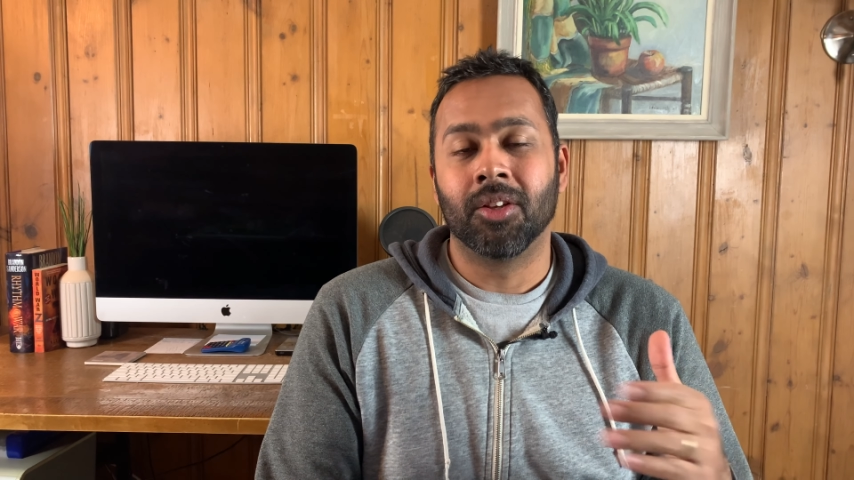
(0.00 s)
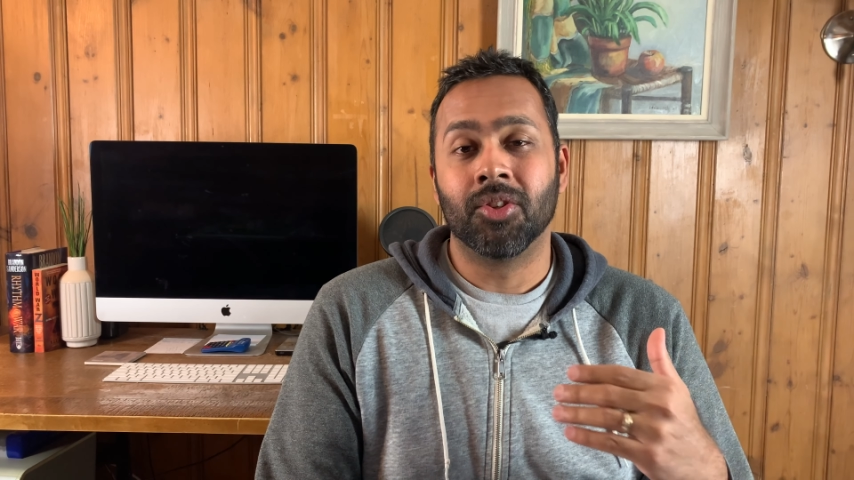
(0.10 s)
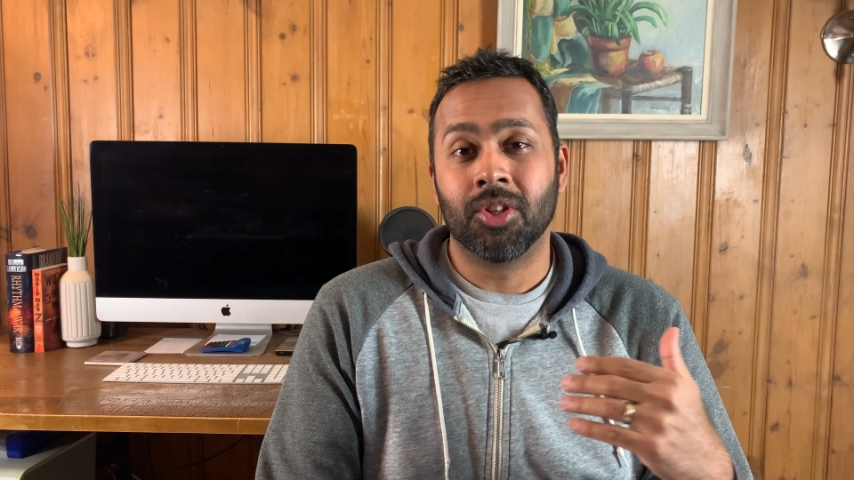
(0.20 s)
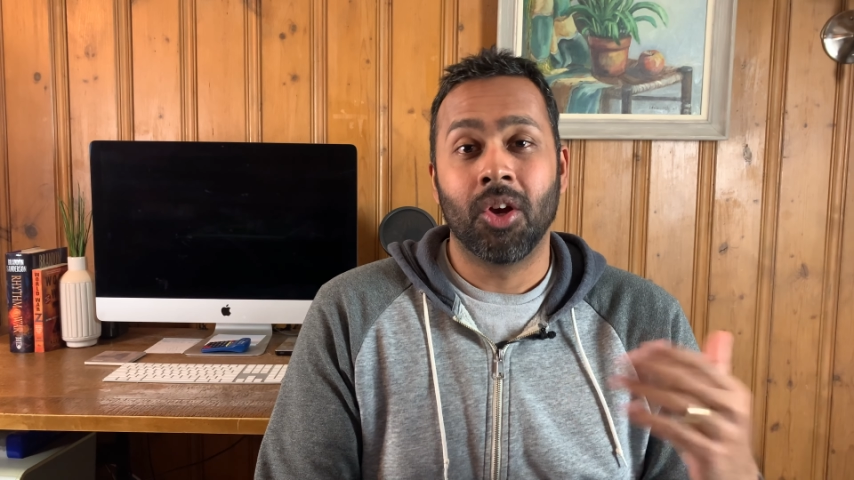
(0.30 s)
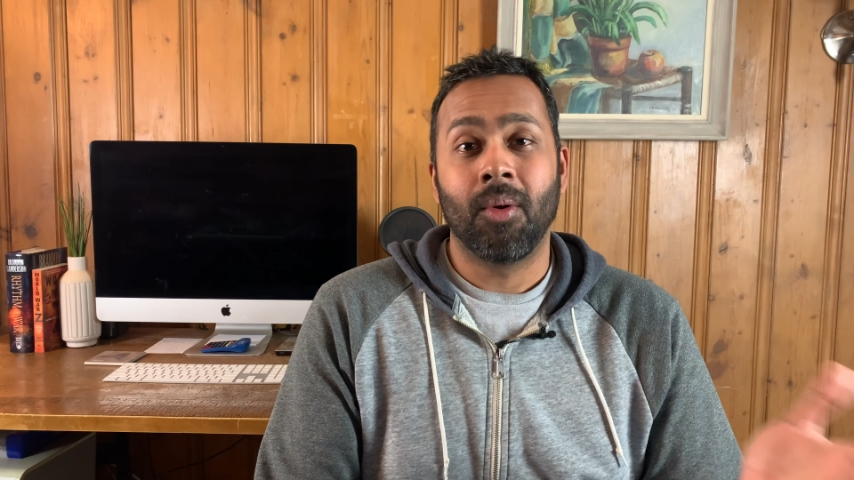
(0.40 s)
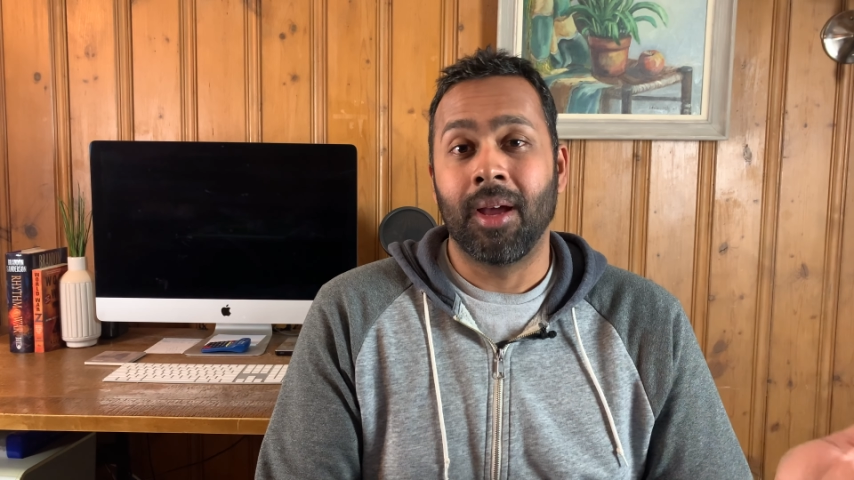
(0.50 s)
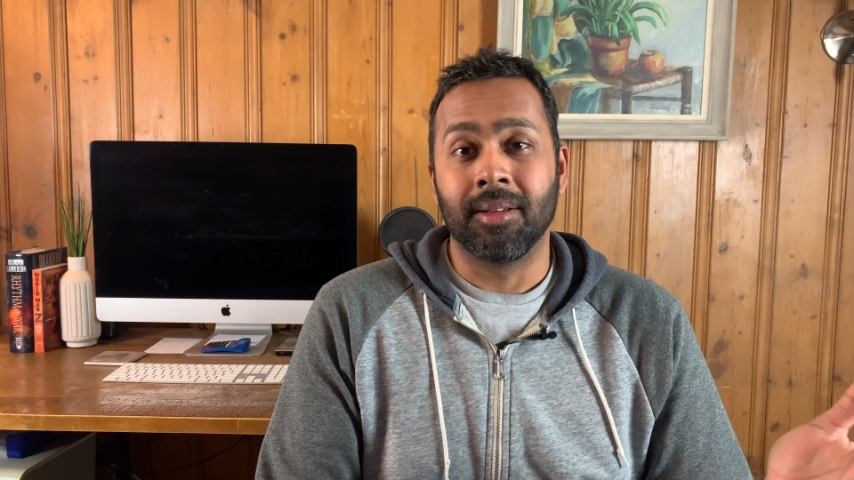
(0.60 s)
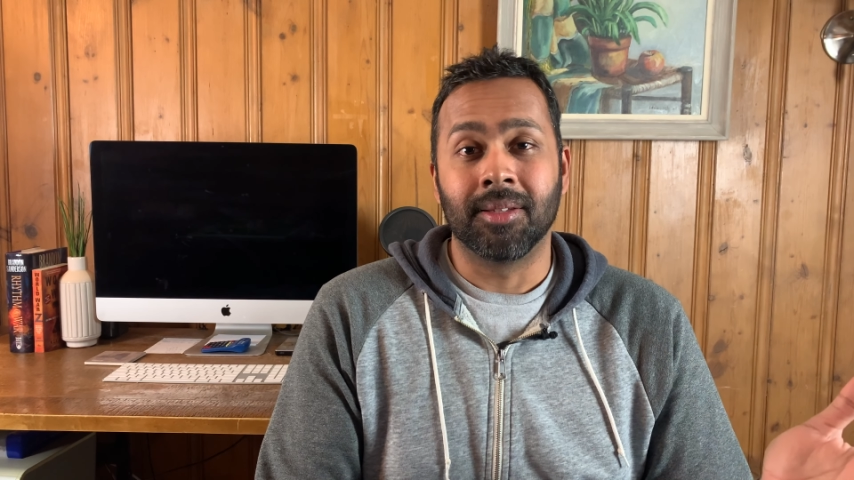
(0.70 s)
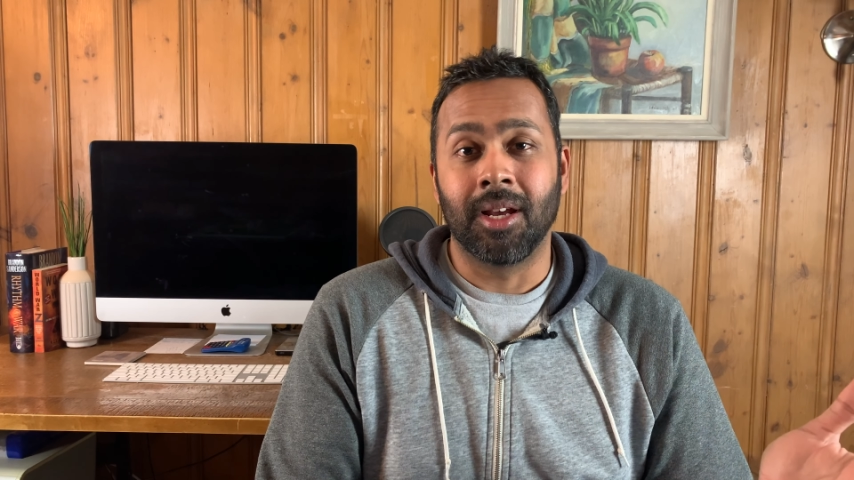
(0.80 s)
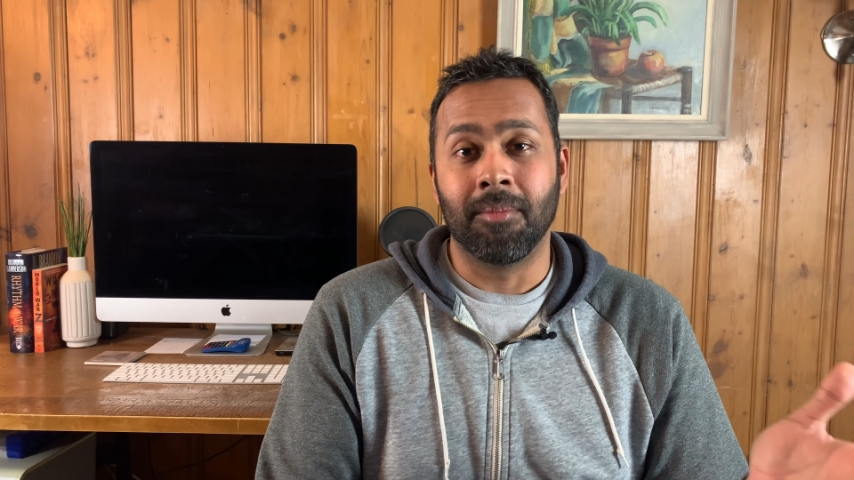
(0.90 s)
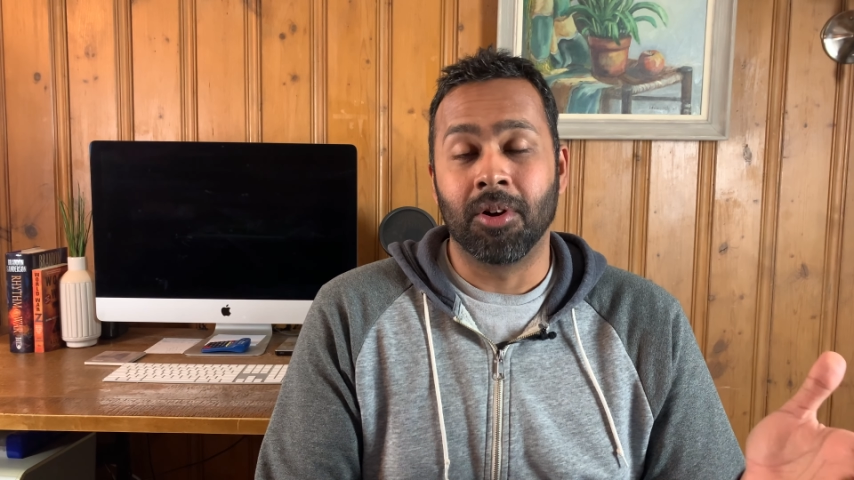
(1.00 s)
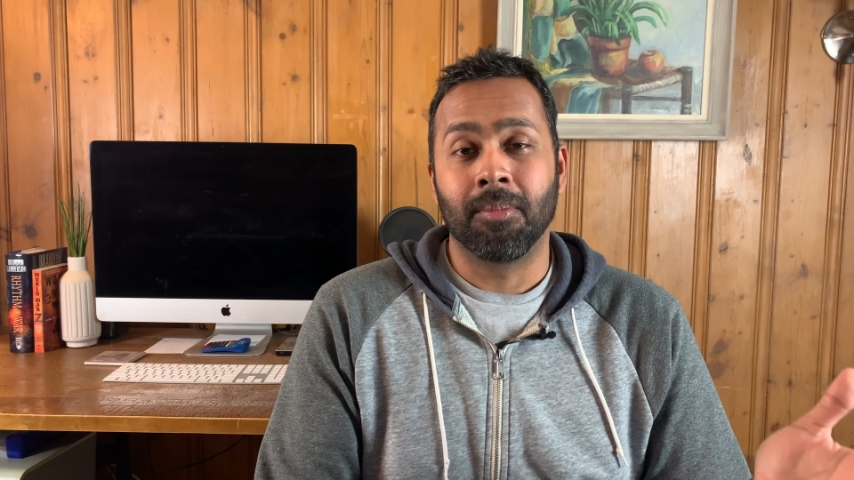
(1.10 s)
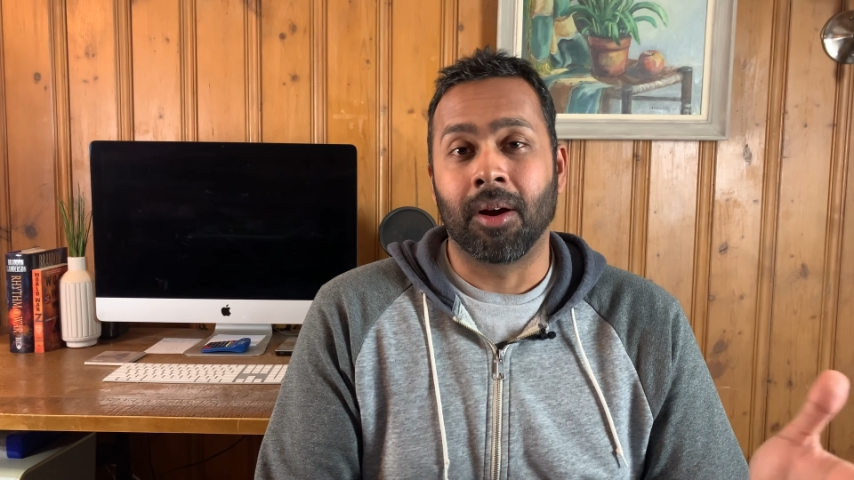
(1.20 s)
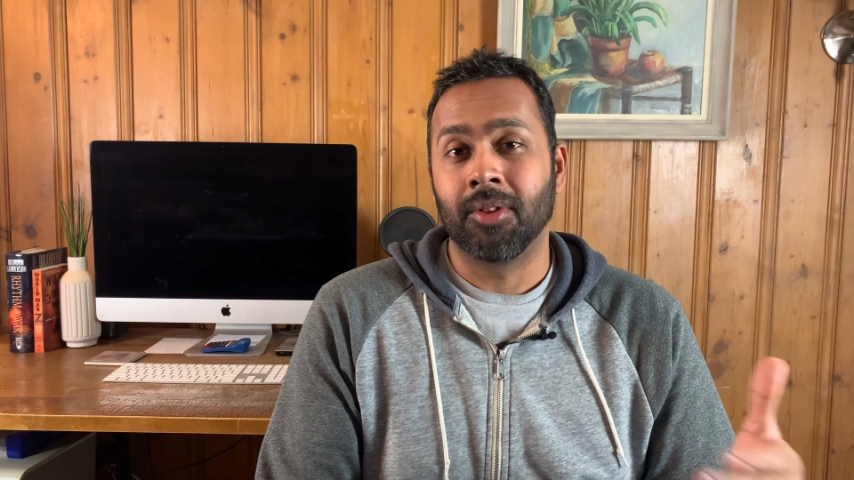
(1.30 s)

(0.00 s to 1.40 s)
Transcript: So I decided to bookmark